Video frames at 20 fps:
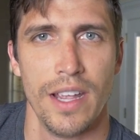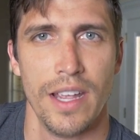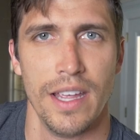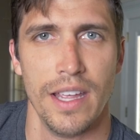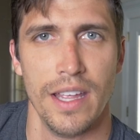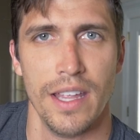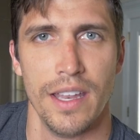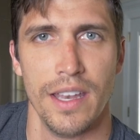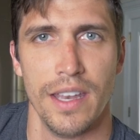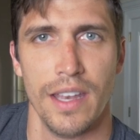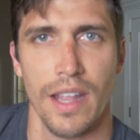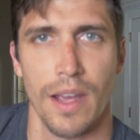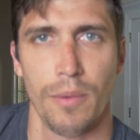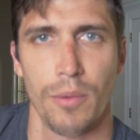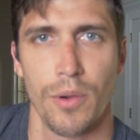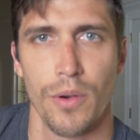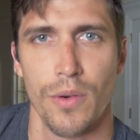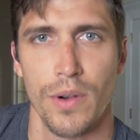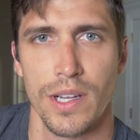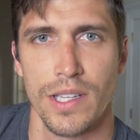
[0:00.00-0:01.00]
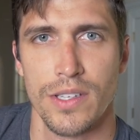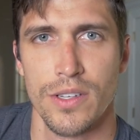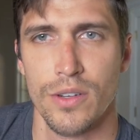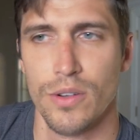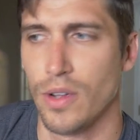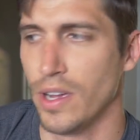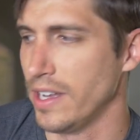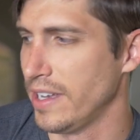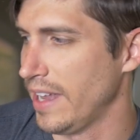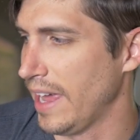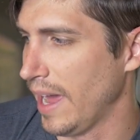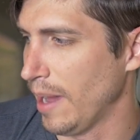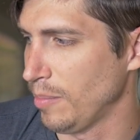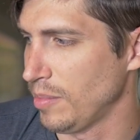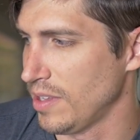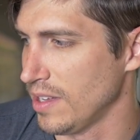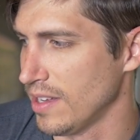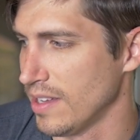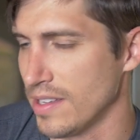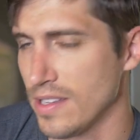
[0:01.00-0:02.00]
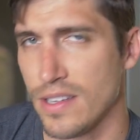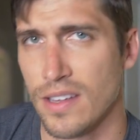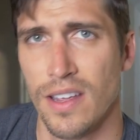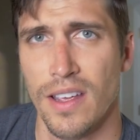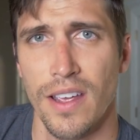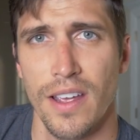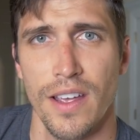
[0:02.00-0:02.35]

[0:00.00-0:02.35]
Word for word: and I'm going to adapt it